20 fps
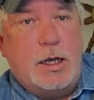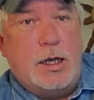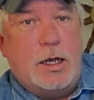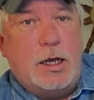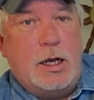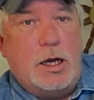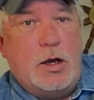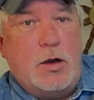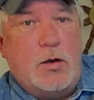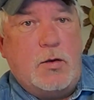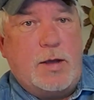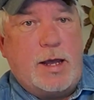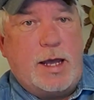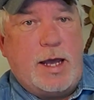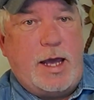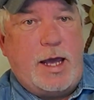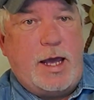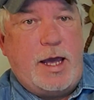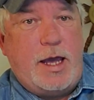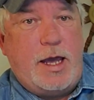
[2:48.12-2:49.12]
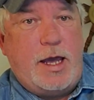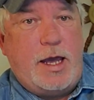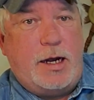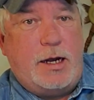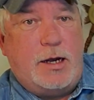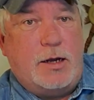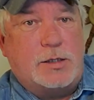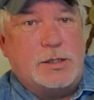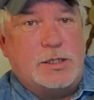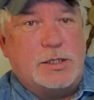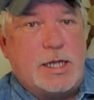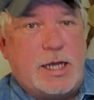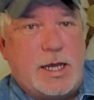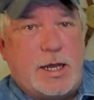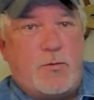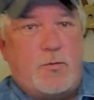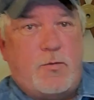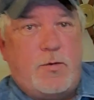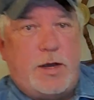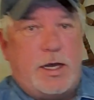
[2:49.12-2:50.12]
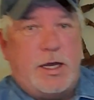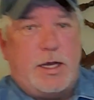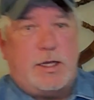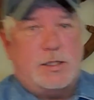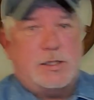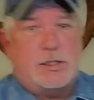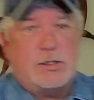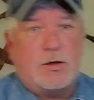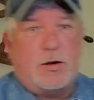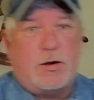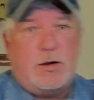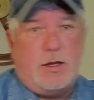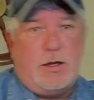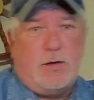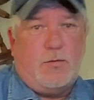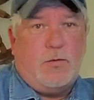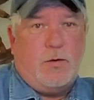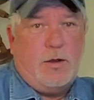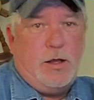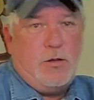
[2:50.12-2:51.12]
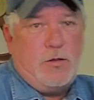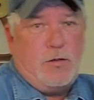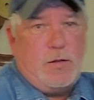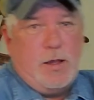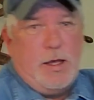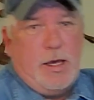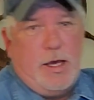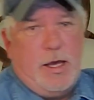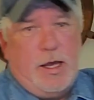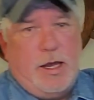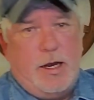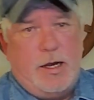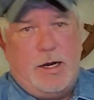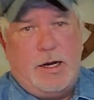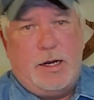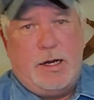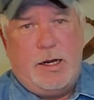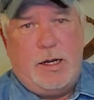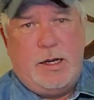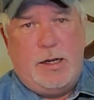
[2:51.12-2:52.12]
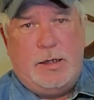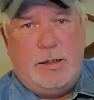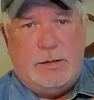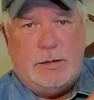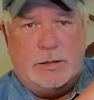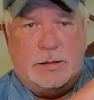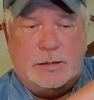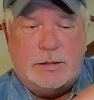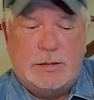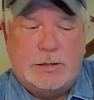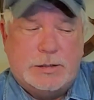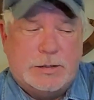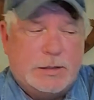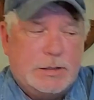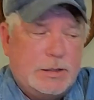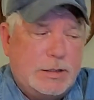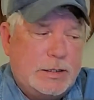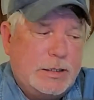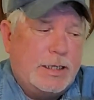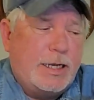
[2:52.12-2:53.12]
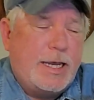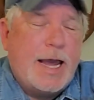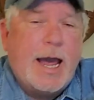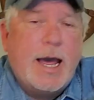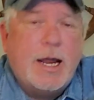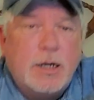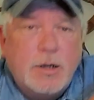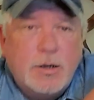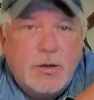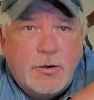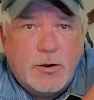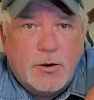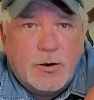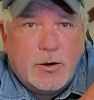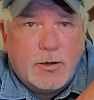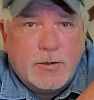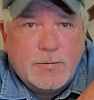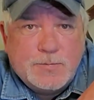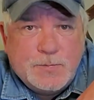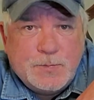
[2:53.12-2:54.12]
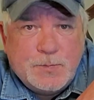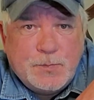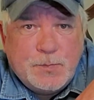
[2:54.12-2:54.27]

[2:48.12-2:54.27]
Okay, looks like we started with a calendar,